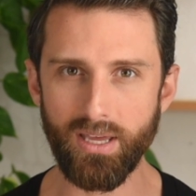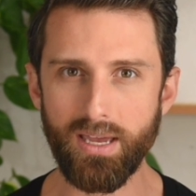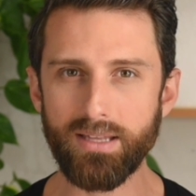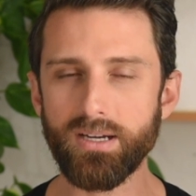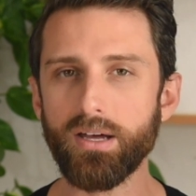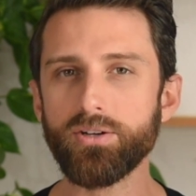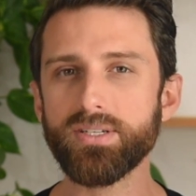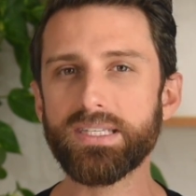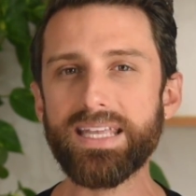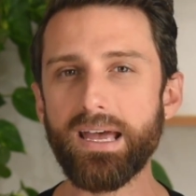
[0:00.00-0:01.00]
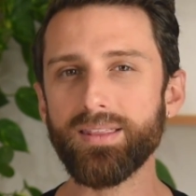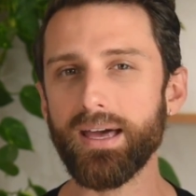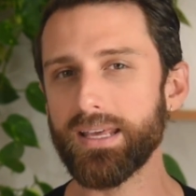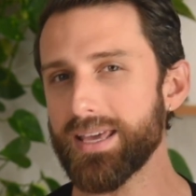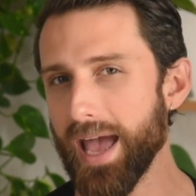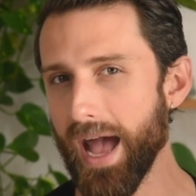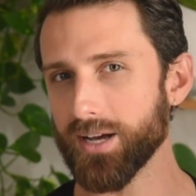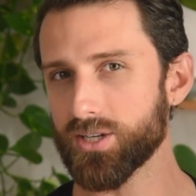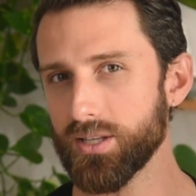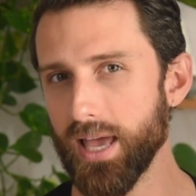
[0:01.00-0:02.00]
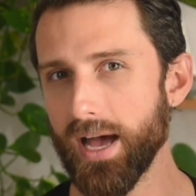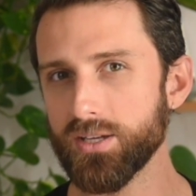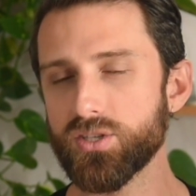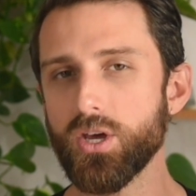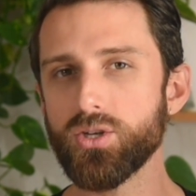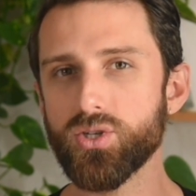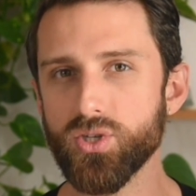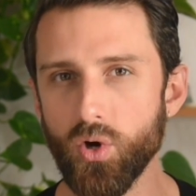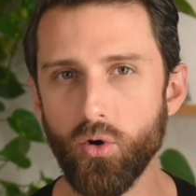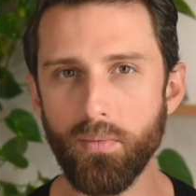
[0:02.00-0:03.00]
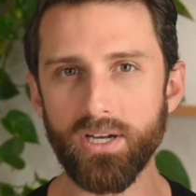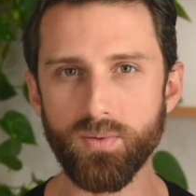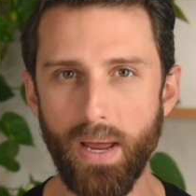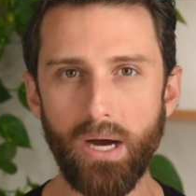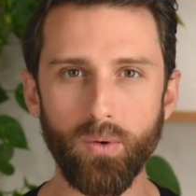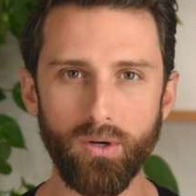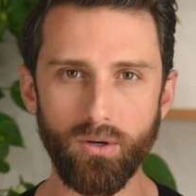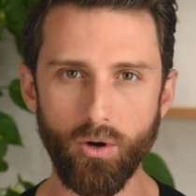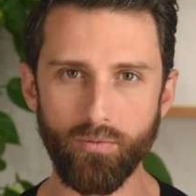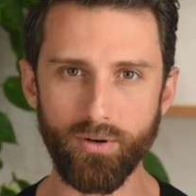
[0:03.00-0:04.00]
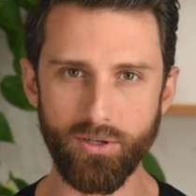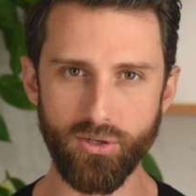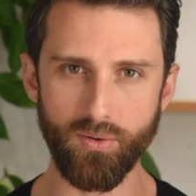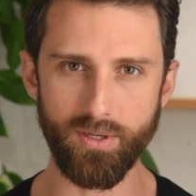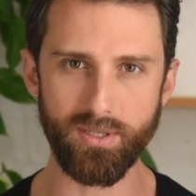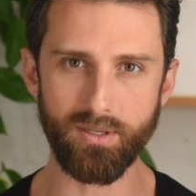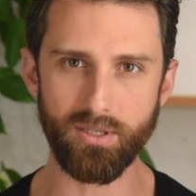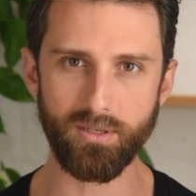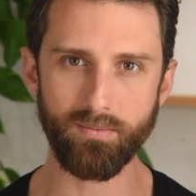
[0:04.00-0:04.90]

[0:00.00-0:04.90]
and to understand that he actually has so much power over his choices.